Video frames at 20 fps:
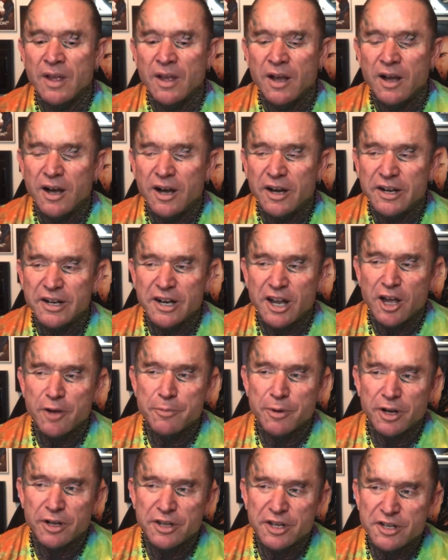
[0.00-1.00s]
I don't know,
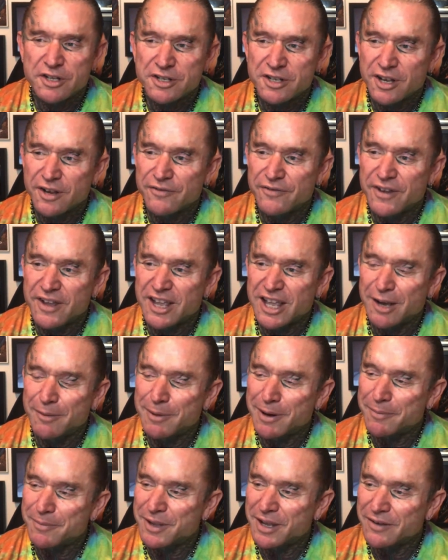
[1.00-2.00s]
but I did see a thing come
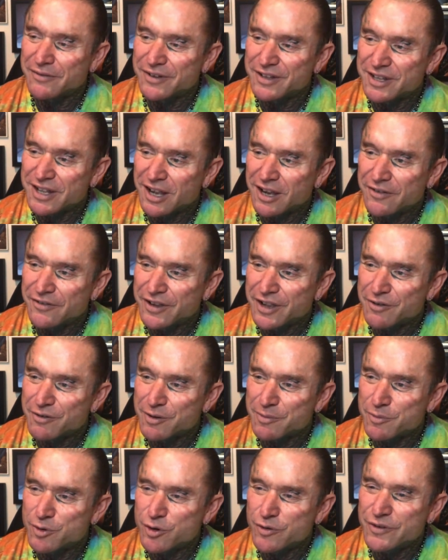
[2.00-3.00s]
up the other day. I forget
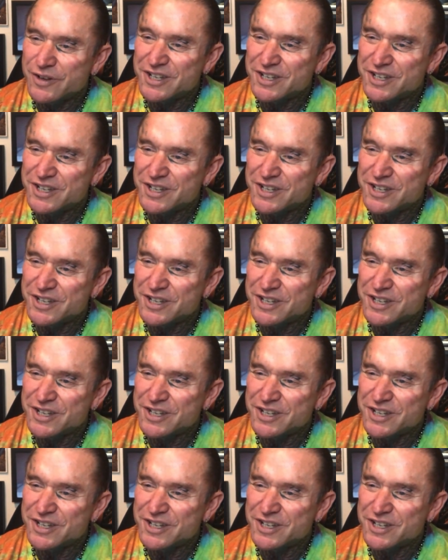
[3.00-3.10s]
what movie